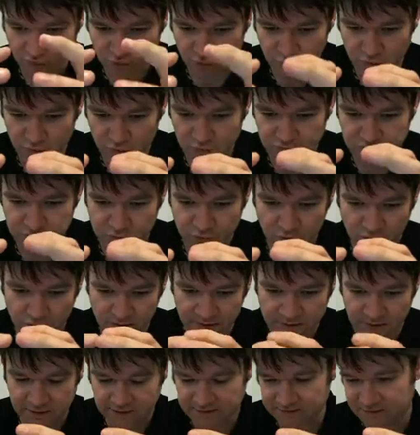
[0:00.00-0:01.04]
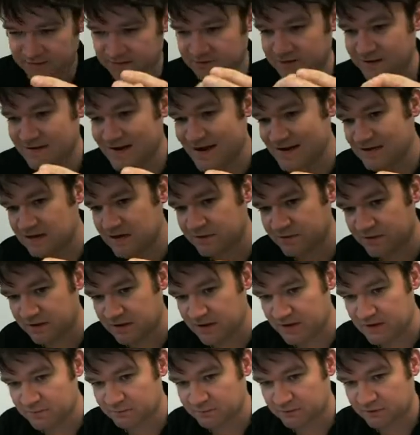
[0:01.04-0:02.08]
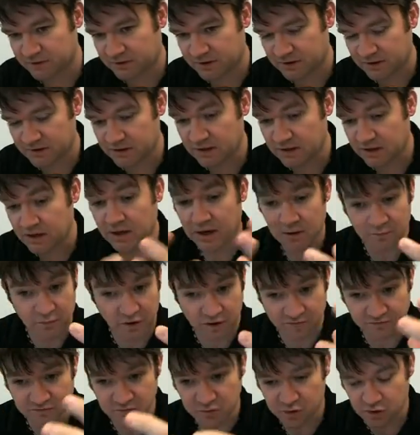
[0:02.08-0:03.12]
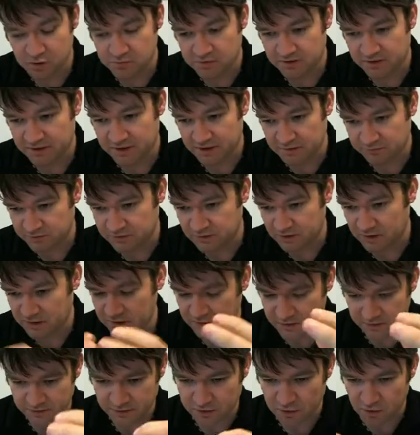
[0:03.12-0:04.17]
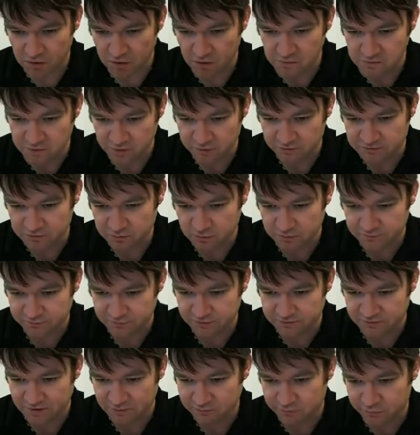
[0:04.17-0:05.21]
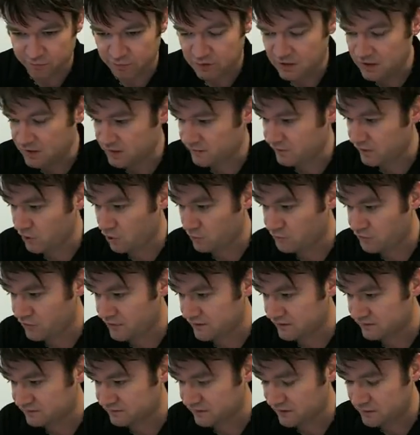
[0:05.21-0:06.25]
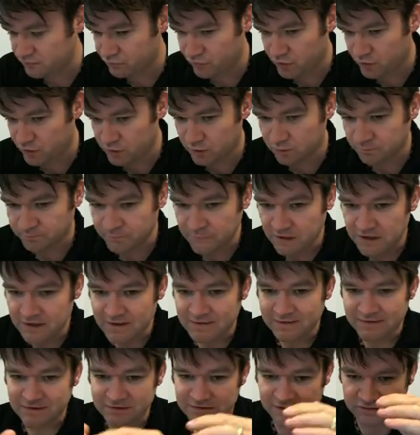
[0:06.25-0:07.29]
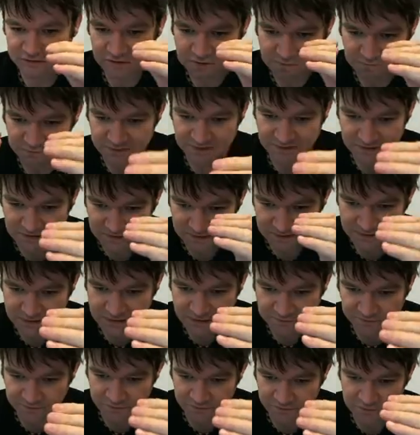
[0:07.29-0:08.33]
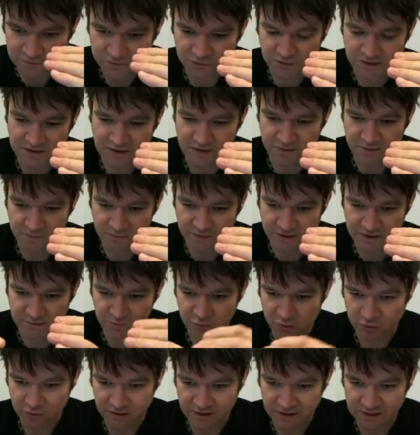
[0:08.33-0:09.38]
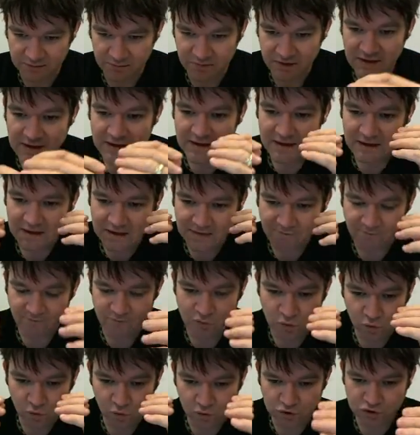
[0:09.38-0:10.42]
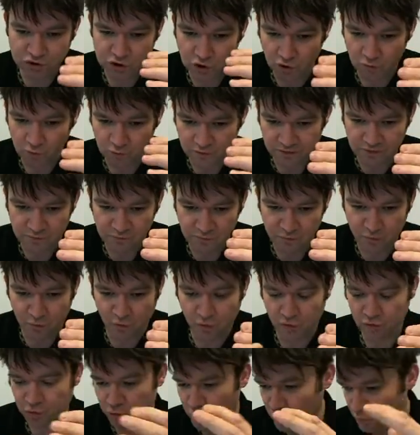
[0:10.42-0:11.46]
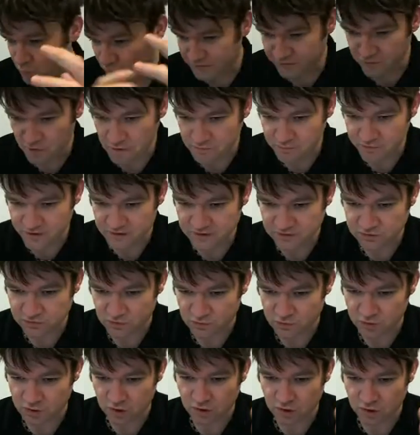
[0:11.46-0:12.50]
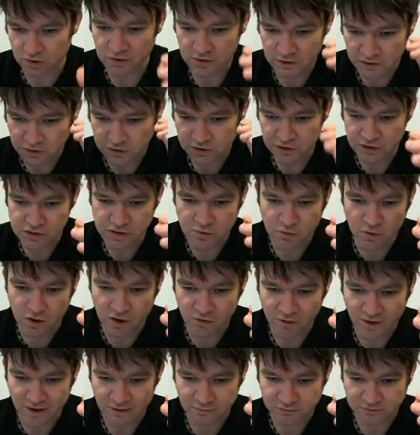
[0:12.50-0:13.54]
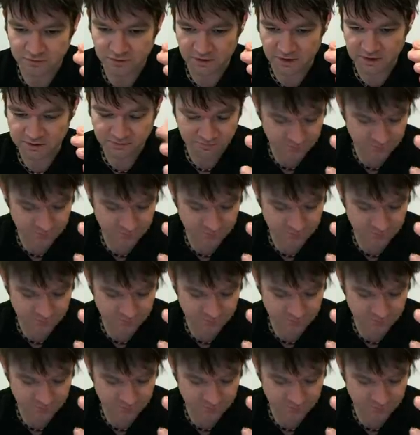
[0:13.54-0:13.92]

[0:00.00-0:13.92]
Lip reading: rule to what exists in any other games, okay? Apart from urban games, like the Going Postal one, for example. They operate the same rule. This is completely different to any other paintball game. If you're shot with a ball, whether it breaks or not, you are out, okay?